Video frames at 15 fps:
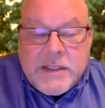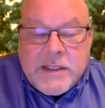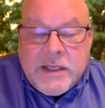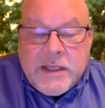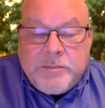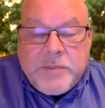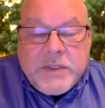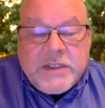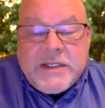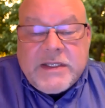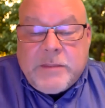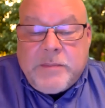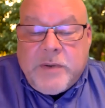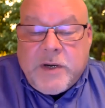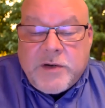uh, building a
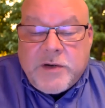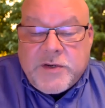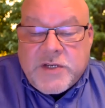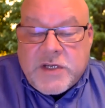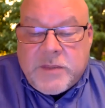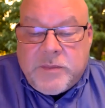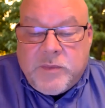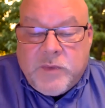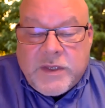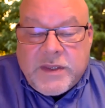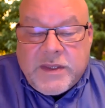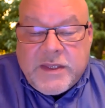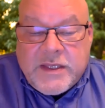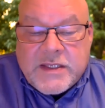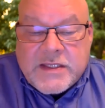partnership with
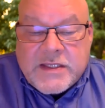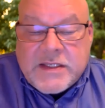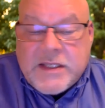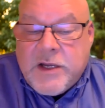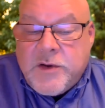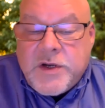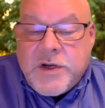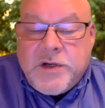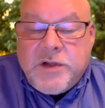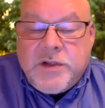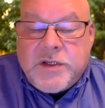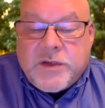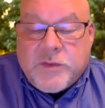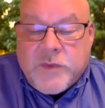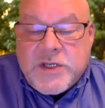these local
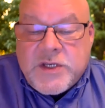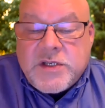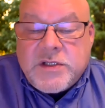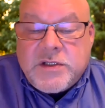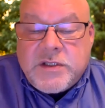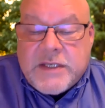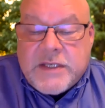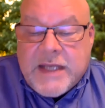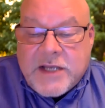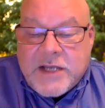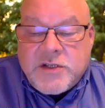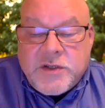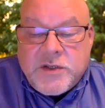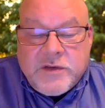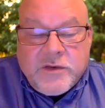and regional and
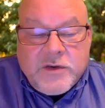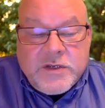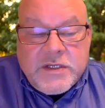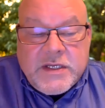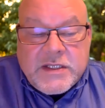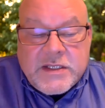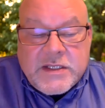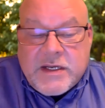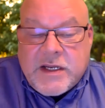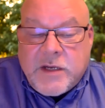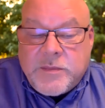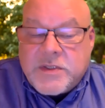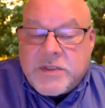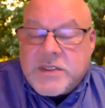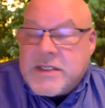national universities is going to
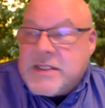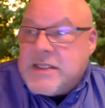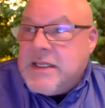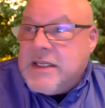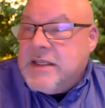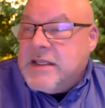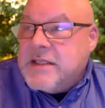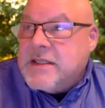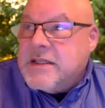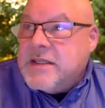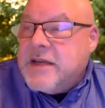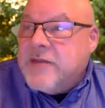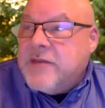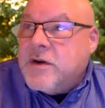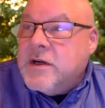help you succeed in this
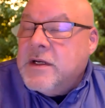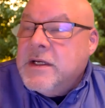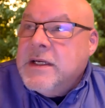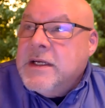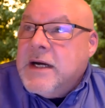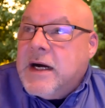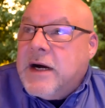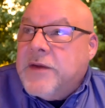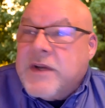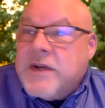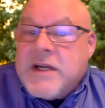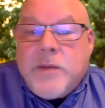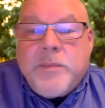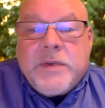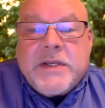endeavor. Uh, the
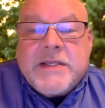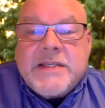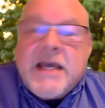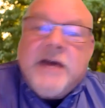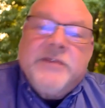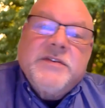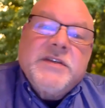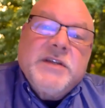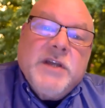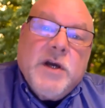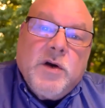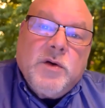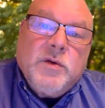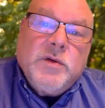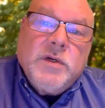companies have to
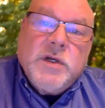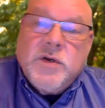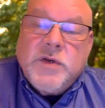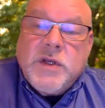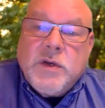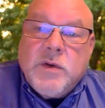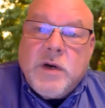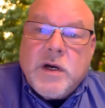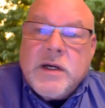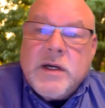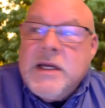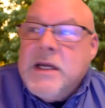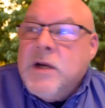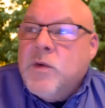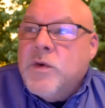know who you are
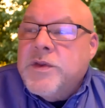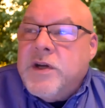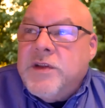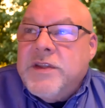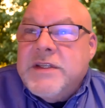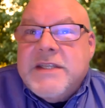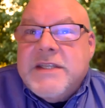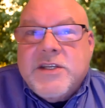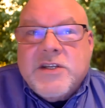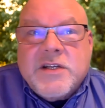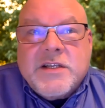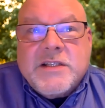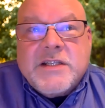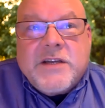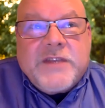with all the
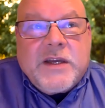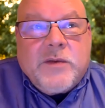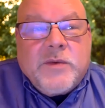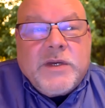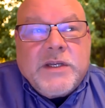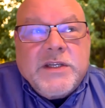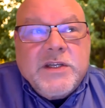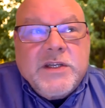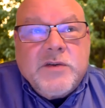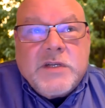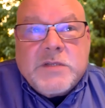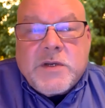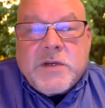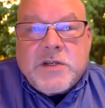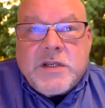digital stuff that we do
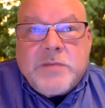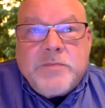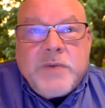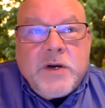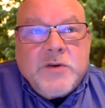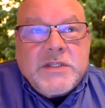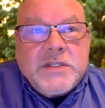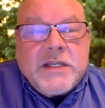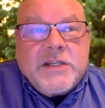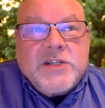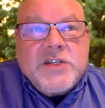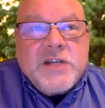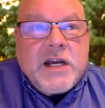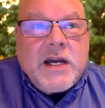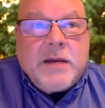especially posting
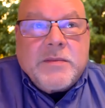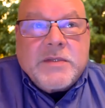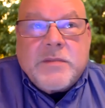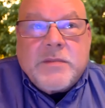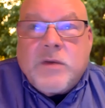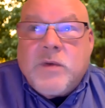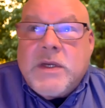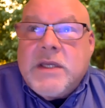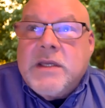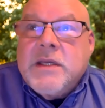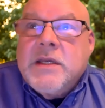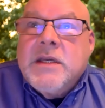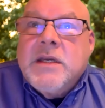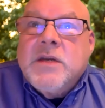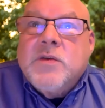jobs i mean we
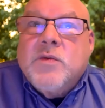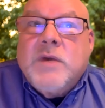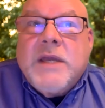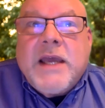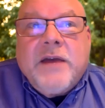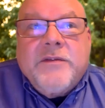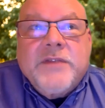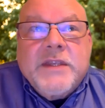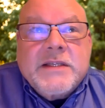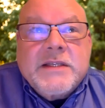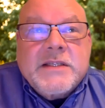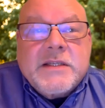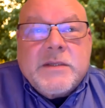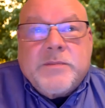we have this uh,